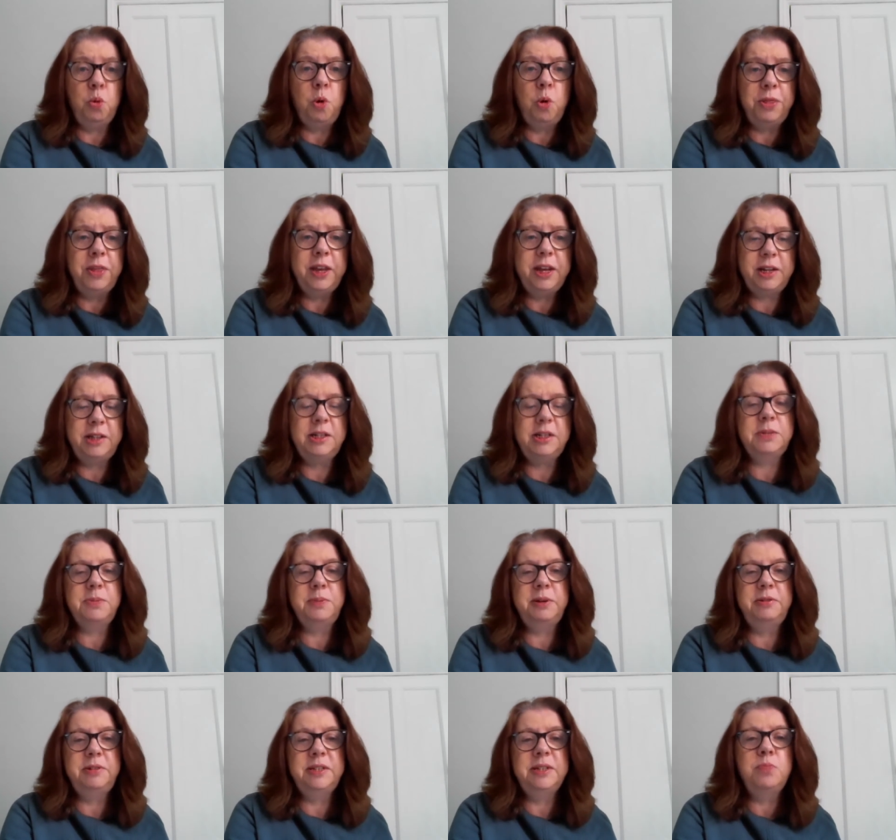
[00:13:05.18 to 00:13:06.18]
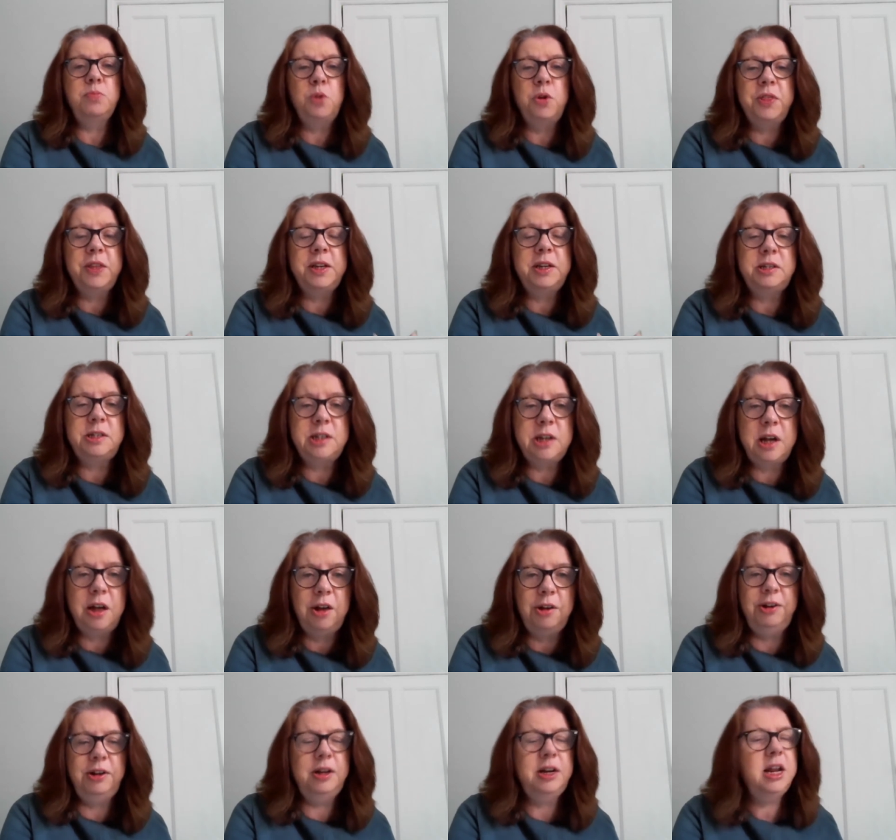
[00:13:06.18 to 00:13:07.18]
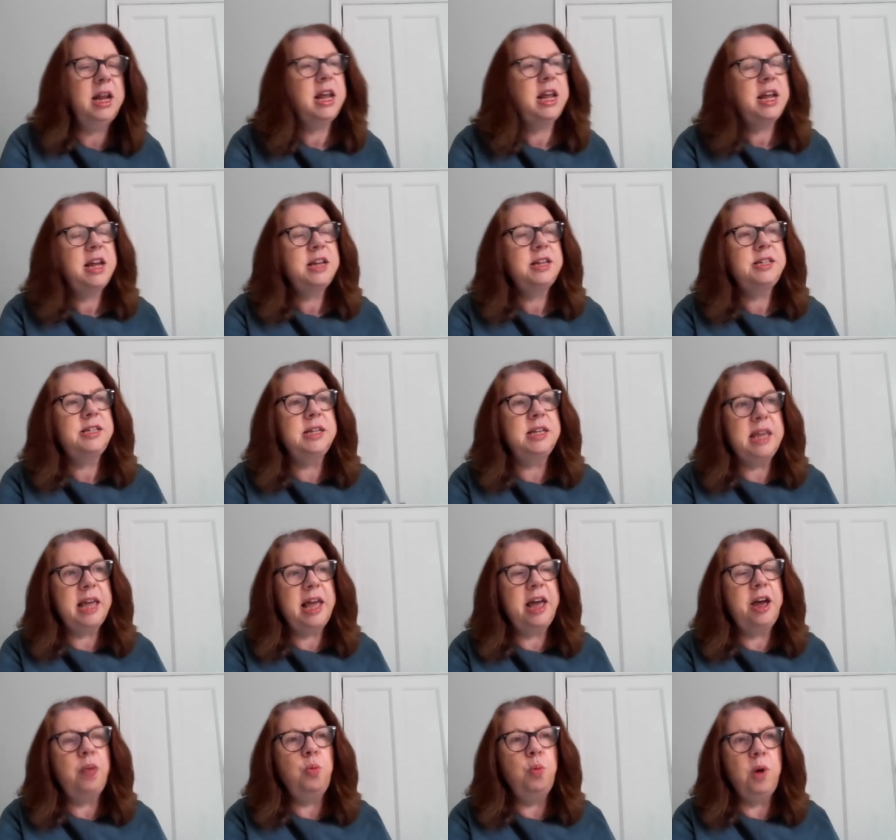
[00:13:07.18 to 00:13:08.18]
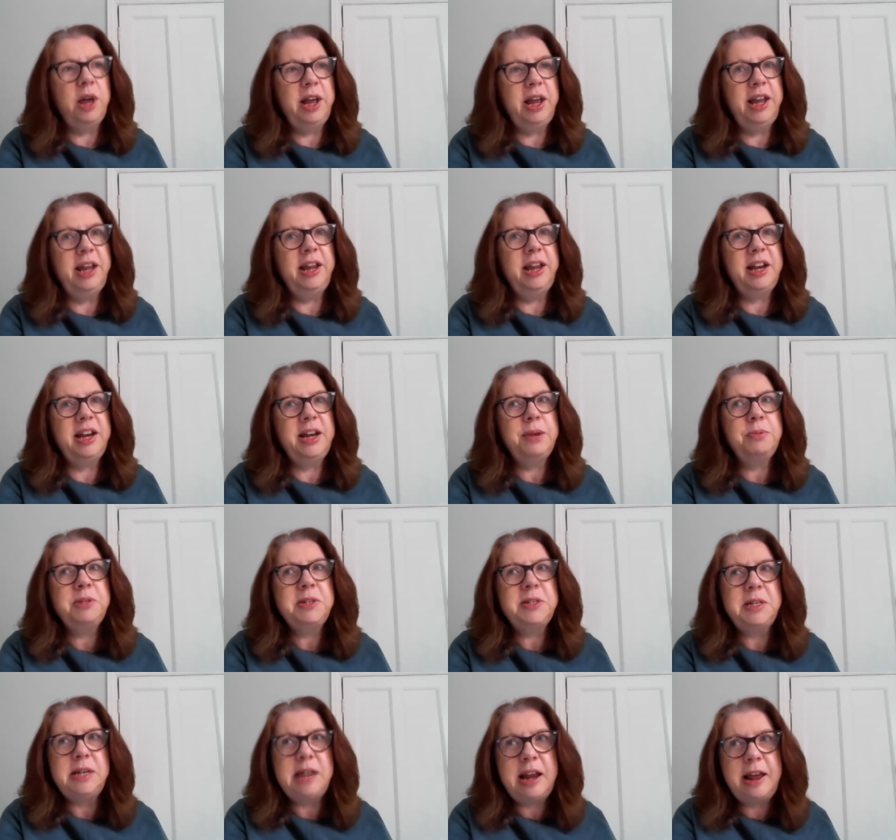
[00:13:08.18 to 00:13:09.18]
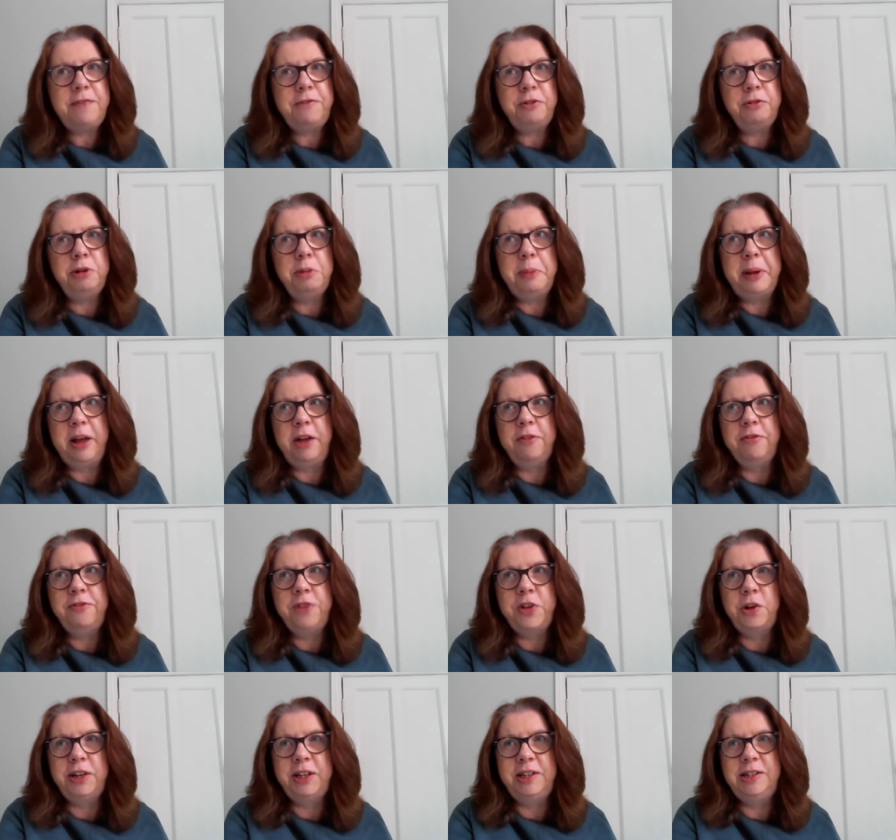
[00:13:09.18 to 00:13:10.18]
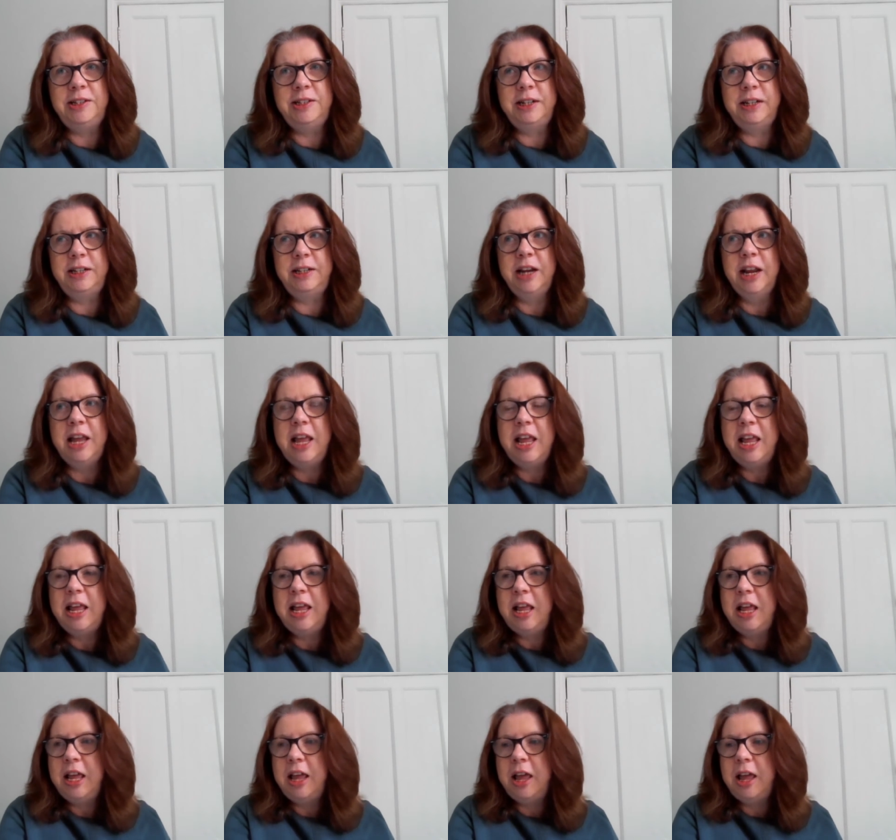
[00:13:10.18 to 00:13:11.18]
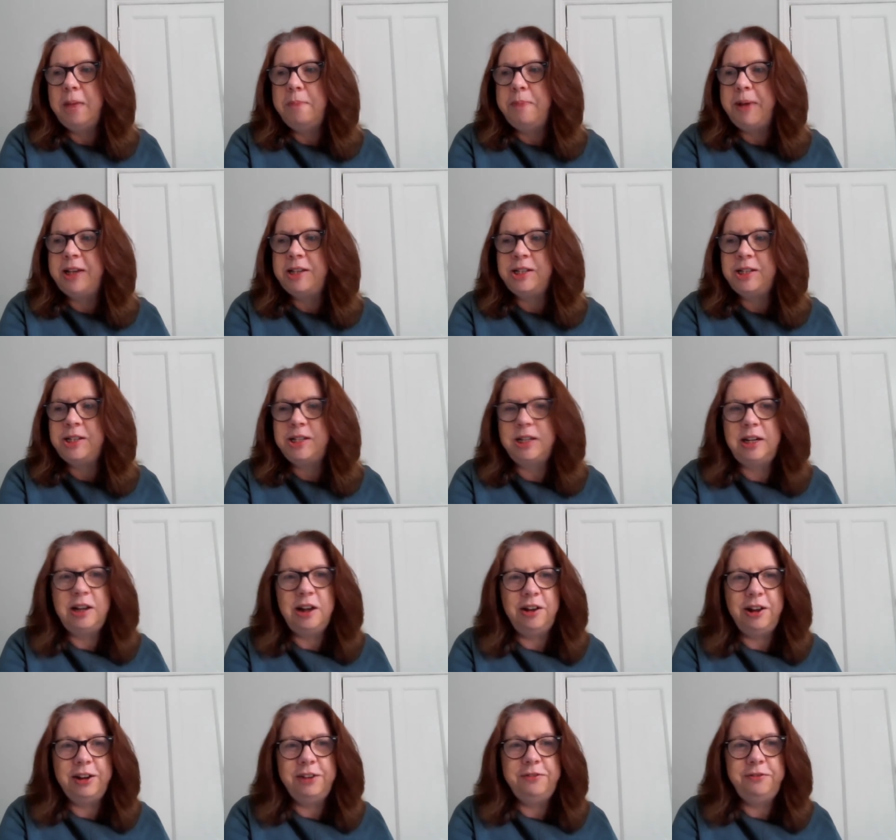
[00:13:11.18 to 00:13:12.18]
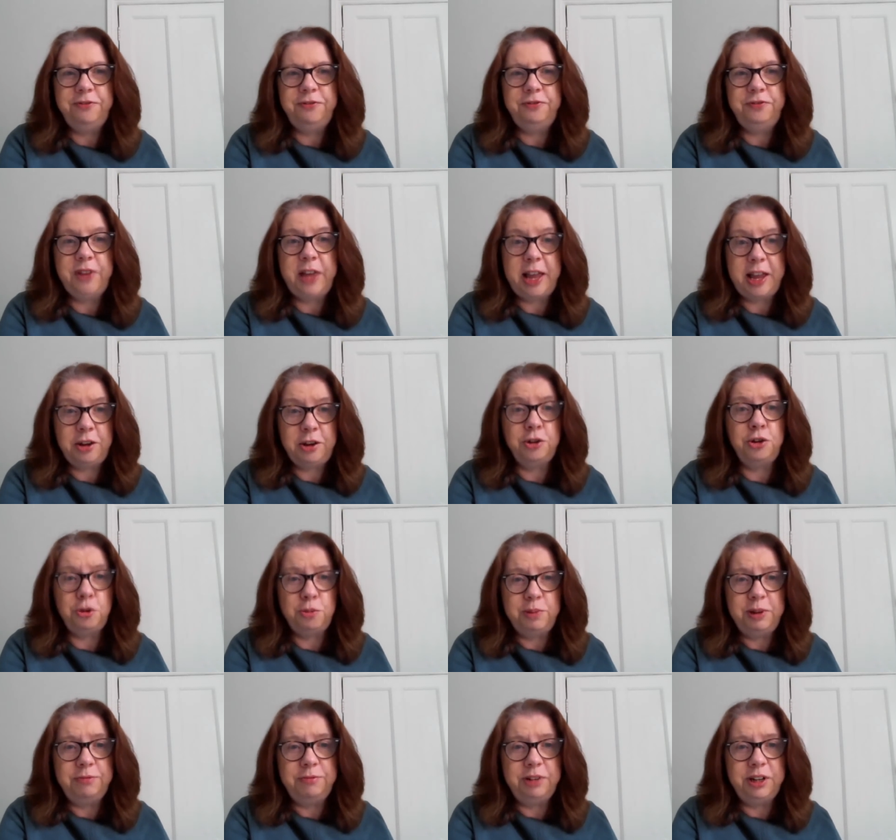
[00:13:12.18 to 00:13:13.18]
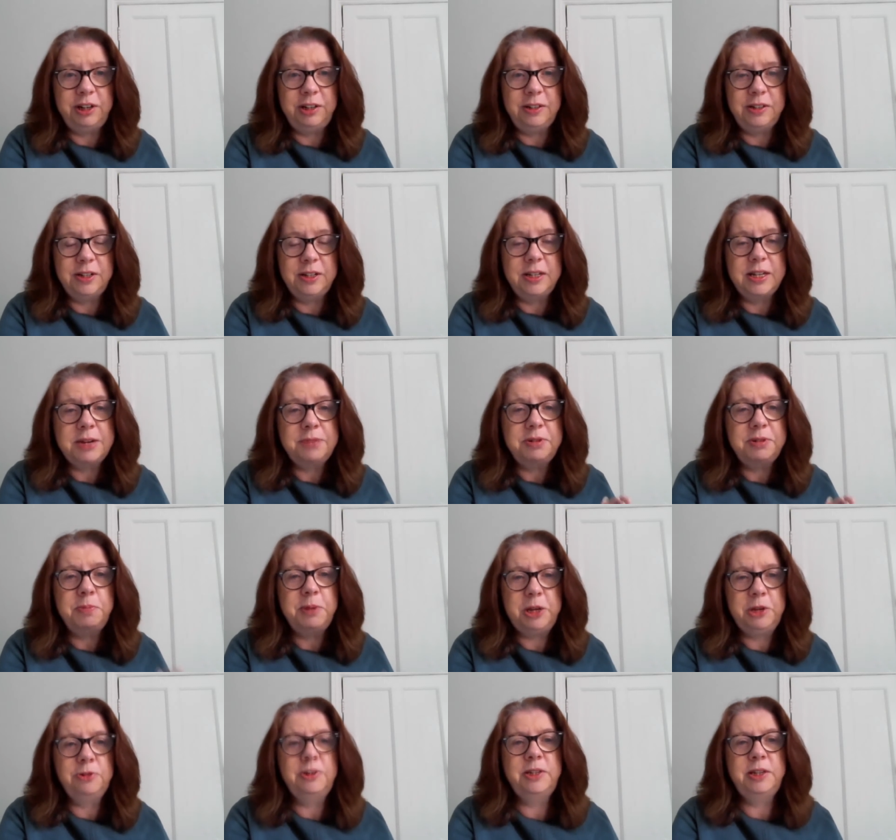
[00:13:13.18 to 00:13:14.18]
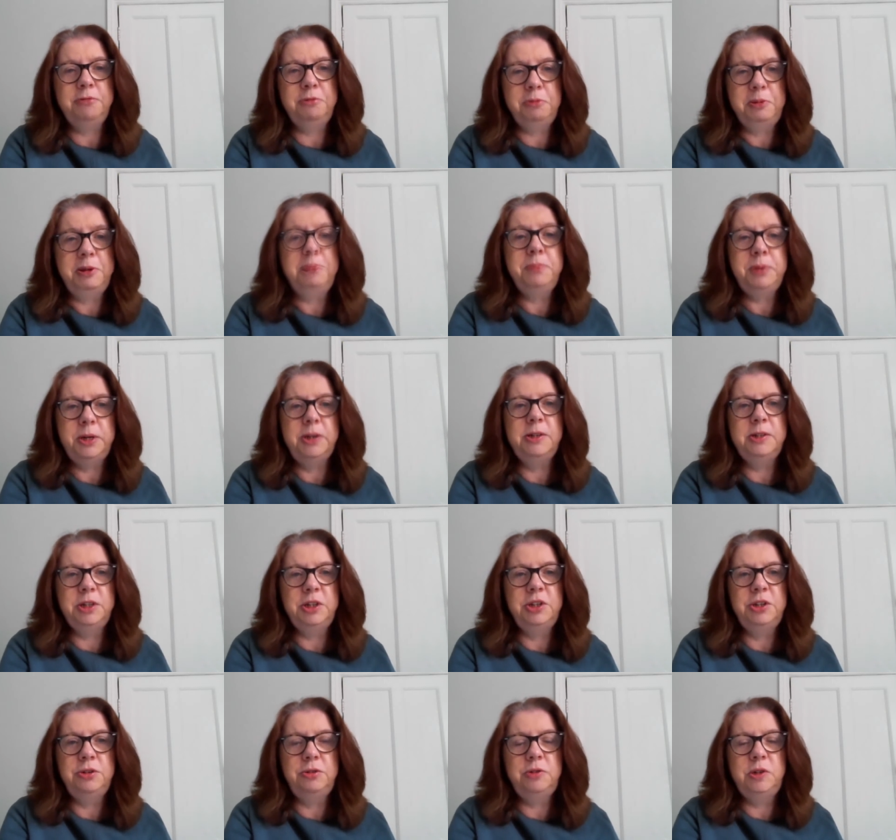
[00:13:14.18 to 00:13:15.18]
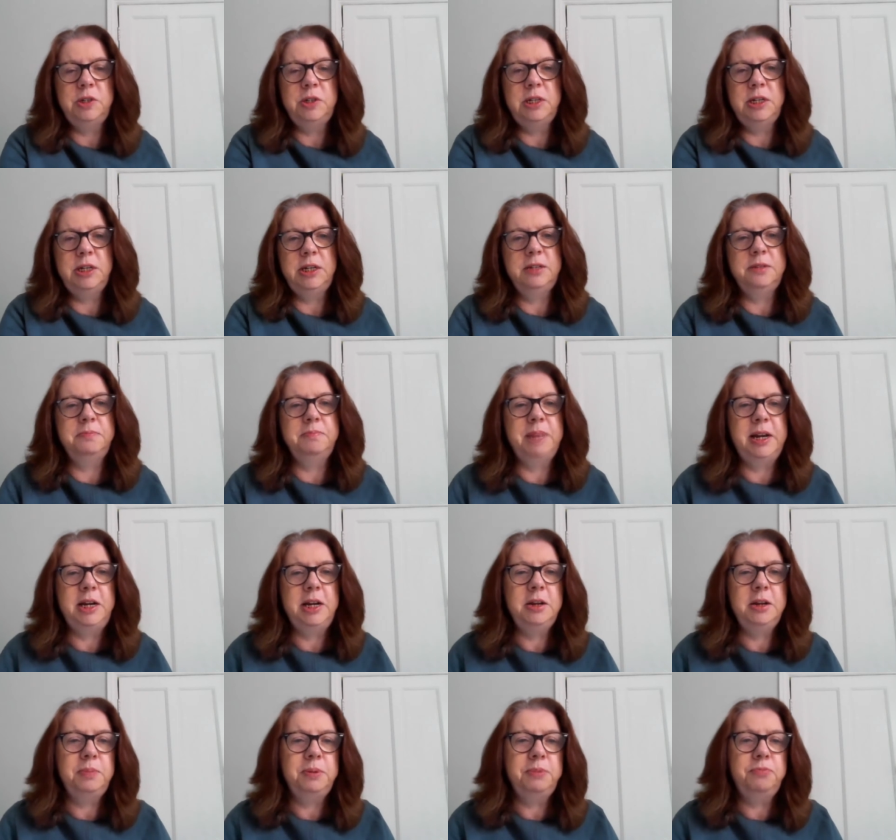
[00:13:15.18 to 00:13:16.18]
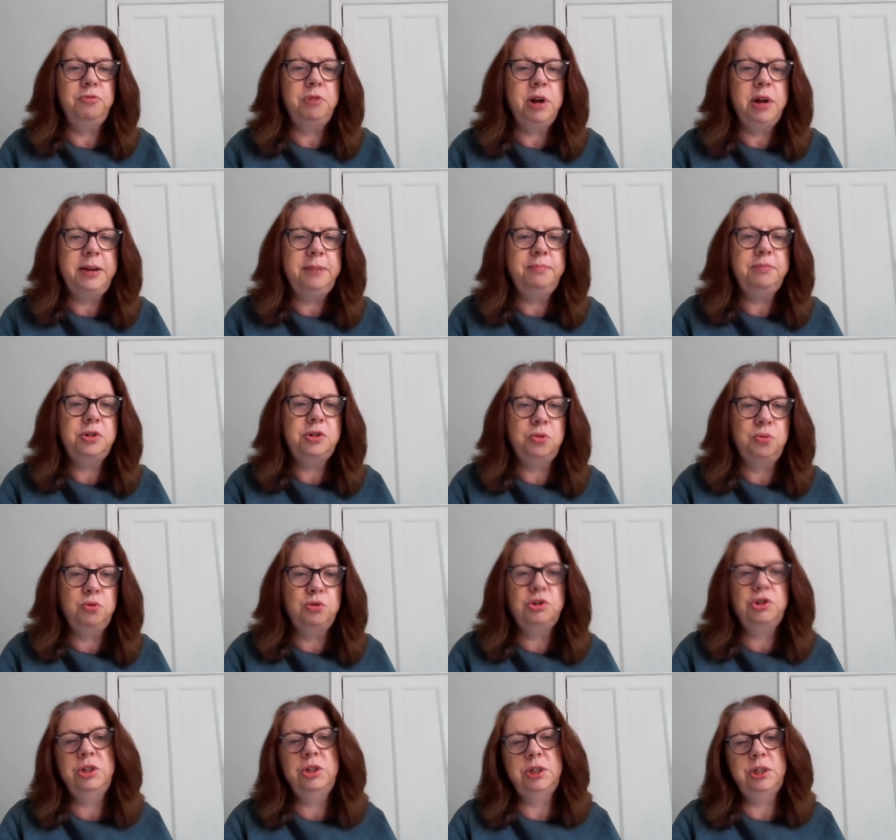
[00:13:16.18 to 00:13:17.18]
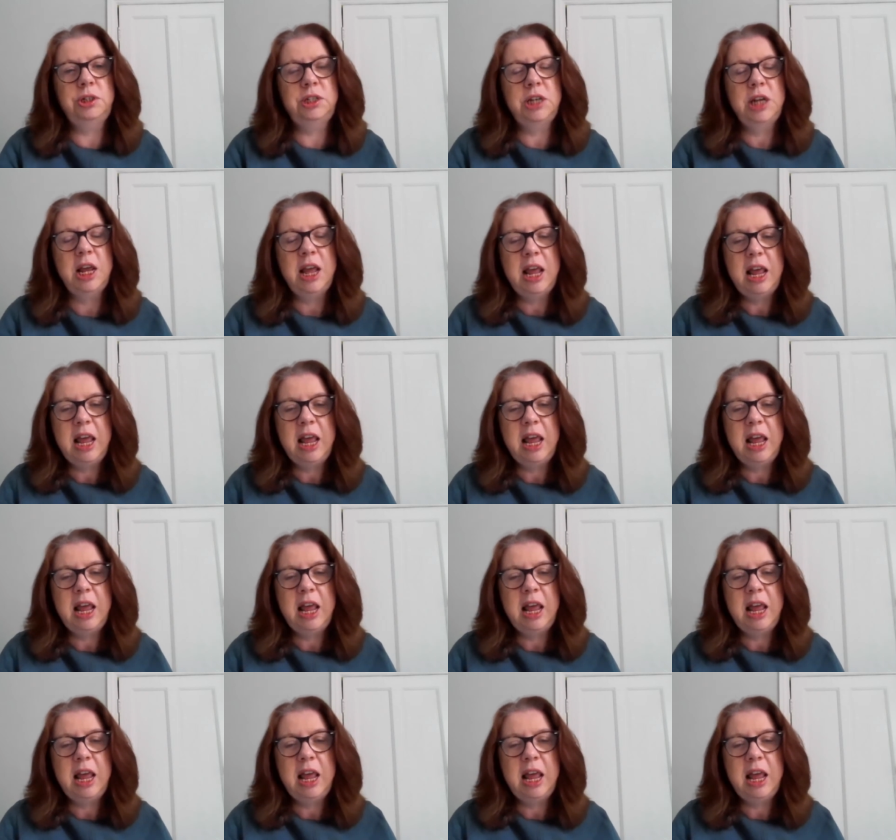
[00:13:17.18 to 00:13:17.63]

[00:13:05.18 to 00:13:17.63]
and what they had experienced and what they'd done to get away. And it was never about finding a better life for economic reasons. It was because they were being persecuted. Many had been raped, tortured.